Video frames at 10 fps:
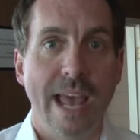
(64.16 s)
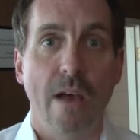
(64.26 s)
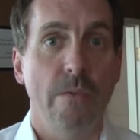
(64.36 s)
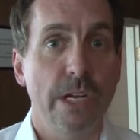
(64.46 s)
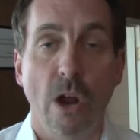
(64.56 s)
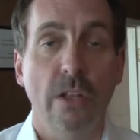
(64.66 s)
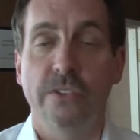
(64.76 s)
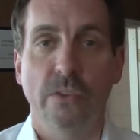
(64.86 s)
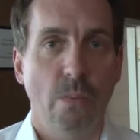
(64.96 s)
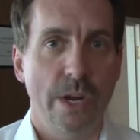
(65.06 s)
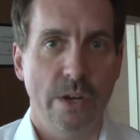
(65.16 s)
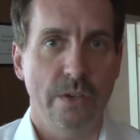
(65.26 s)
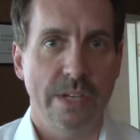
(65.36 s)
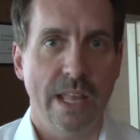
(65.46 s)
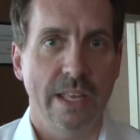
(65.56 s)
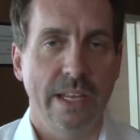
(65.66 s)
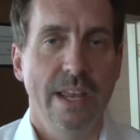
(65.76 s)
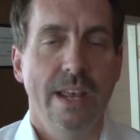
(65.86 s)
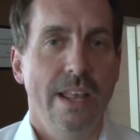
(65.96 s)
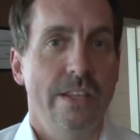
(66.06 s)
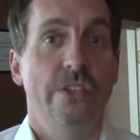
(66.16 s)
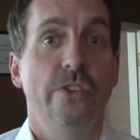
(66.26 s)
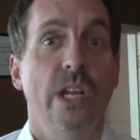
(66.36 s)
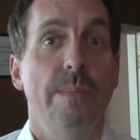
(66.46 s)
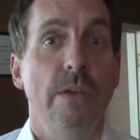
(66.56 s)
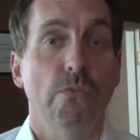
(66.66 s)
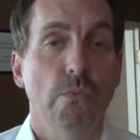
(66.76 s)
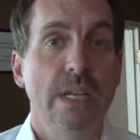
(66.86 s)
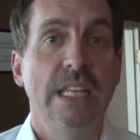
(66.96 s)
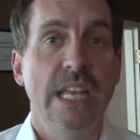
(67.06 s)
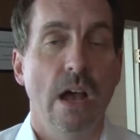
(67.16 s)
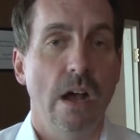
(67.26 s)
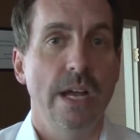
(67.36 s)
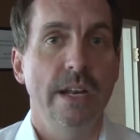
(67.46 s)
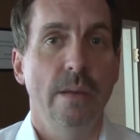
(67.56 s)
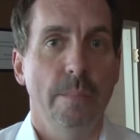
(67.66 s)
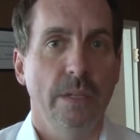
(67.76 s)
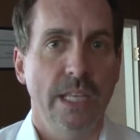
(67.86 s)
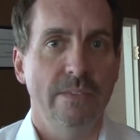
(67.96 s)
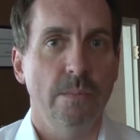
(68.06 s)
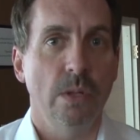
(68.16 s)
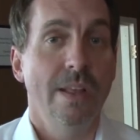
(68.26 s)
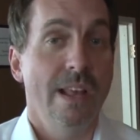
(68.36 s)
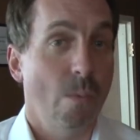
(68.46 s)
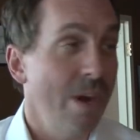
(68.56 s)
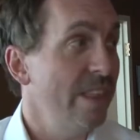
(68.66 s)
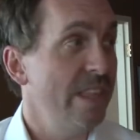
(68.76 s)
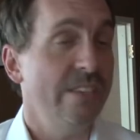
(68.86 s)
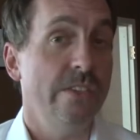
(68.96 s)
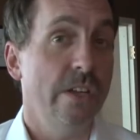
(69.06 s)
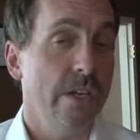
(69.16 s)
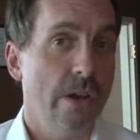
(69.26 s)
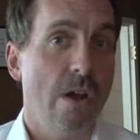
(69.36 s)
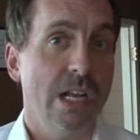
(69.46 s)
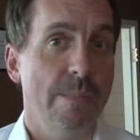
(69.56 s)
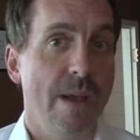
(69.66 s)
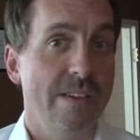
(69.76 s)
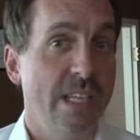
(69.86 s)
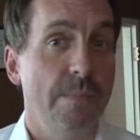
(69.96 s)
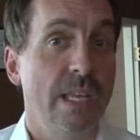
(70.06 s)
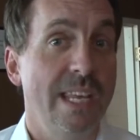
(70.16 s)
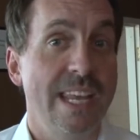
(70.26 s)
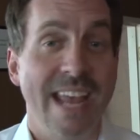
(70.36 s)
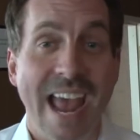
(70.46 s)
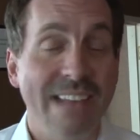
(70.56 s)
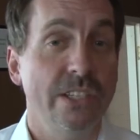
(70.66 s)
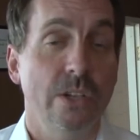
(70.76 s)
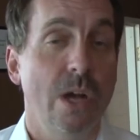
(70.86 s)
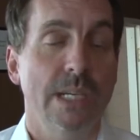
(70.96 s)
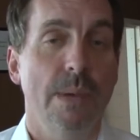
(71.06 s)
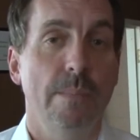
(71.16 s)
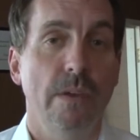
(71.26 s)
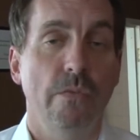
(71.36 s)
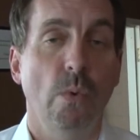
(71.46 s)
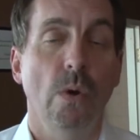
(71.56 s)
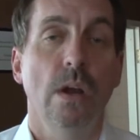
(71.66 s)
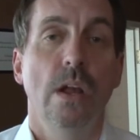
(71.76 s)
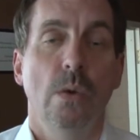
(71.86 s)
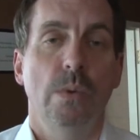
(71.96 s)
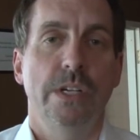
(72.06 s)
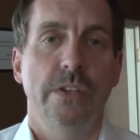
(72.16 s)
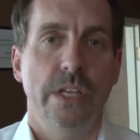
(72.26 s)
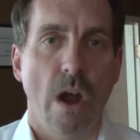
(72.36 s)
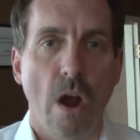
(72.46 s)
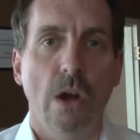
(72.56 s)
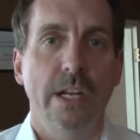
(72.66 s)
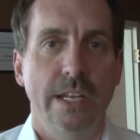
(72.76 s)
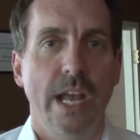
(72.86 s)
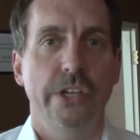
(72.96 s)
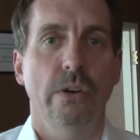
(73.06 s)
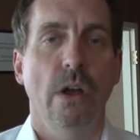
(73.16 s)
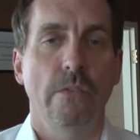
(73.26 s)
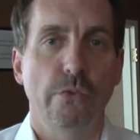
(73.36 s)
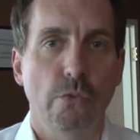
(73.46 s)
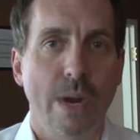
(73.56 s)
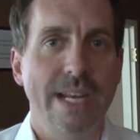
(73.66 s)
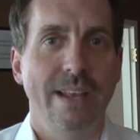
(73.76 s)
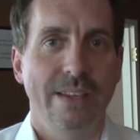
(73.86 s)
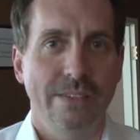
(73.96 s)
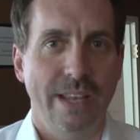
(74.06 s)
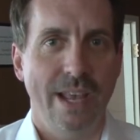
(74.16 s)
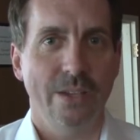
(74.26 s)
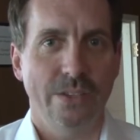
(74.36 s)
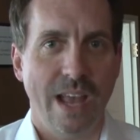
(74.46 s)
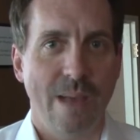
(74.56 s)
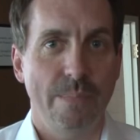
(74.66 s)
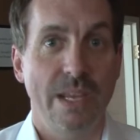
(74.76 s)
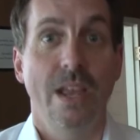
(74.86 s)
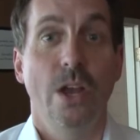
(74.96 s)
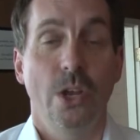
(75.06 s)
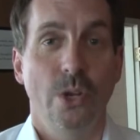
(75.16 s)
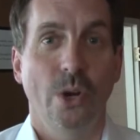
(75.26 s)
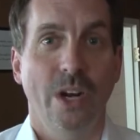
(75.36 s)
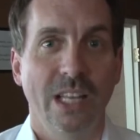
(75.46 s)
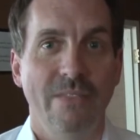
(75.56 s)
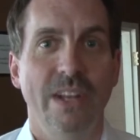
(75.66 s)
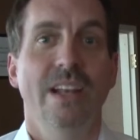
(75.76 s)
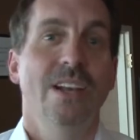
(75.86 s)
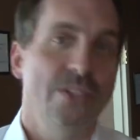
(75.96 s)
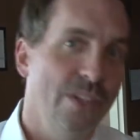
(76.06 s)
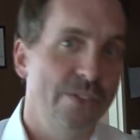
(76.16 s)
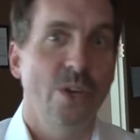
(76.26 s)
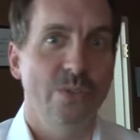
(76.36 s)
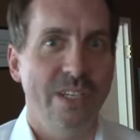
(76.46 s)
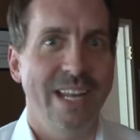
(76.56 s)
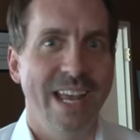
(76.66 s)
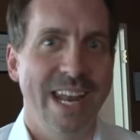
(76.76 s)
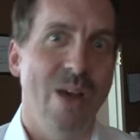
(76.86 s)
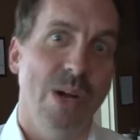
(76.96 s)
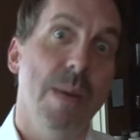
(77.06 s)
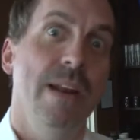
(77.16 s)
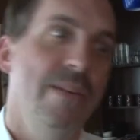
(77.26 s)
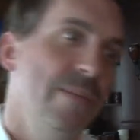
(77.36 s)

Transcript: now, regardless of what you're selling. This is going to be really unbelievable. One of the things he's going to talk about is something he hasn't talked about before, which is the architecture of great sales copy. You're going to love it. So let's go see Dan now. Come on.